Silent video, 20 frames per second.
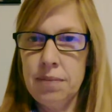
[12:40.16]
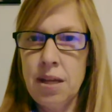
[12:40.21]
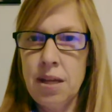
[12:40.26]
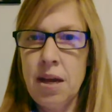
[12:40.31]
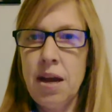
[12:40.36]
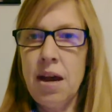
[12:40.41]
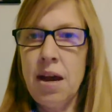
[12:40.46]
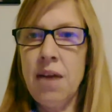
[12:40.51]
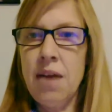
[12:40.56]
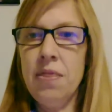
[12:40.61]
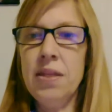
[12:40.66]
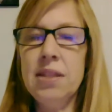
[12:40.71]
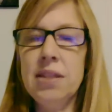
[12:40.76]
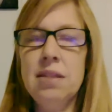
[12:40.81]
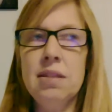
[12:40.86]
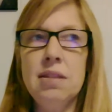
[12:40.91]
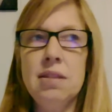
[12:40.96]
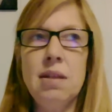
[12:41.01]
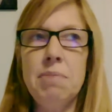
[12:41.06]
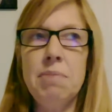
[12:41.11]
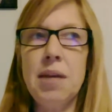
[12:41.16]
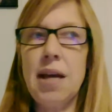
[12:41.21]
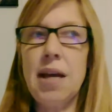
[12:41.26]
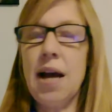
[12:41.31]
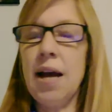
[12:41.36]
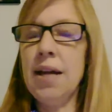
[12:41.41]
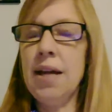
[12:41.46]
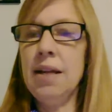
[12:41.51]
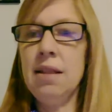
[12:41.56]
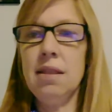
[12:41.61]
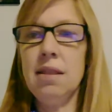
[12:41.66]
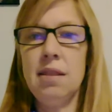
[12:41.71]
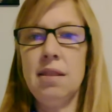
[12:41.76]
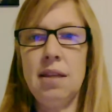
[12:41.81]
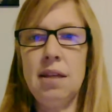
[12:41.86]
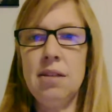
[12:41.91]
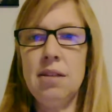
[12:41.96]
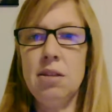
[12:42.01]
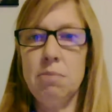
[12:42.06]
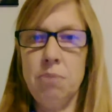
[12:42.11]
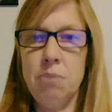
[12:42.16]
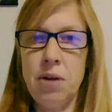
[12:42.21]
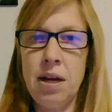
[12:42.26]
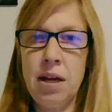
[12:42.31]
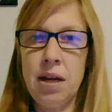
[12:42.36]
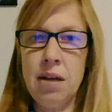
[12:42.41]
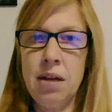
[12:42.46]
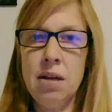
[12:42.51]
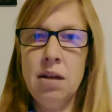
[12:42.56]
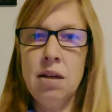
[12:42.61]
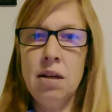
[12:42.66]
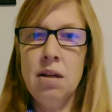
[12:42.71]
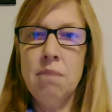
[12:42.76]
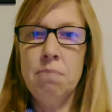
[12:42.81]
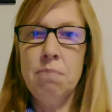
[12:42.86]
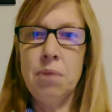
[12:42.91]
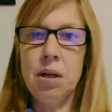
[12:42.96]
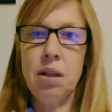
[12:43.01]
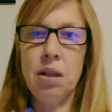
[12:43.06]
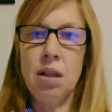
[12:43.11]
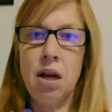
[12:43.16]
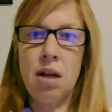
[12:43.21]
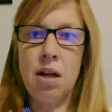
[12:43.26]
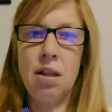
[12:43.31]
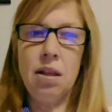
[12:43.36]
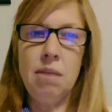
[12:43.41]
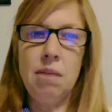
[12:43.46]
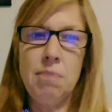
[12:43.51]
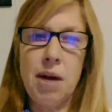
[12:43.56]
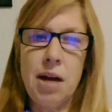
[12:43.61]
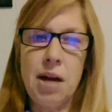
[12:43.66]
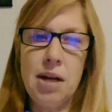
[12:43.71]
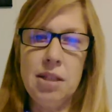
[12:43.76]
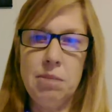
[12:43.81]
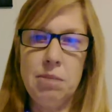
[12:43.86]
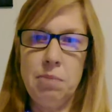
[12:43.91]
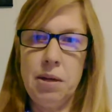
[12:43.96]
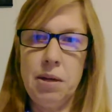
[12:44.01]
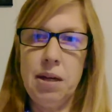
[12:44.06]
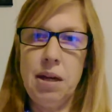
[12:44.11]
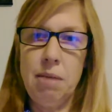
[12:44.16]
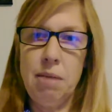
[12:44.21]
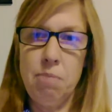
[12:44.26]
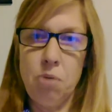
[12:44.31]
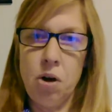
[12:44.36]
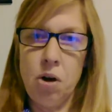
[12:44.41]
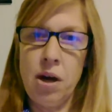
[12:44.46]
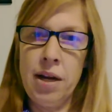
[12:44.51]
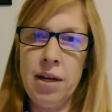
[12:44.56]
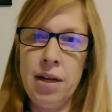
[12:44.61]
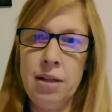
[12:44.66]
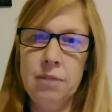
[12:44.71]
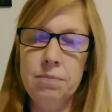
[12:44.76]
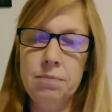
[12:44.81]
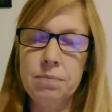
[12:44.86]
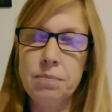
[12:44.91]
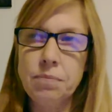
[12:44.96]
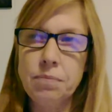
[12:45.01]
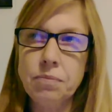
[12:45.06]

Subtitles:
And this is something I didn't think to bring, but luckily my husband had brought it.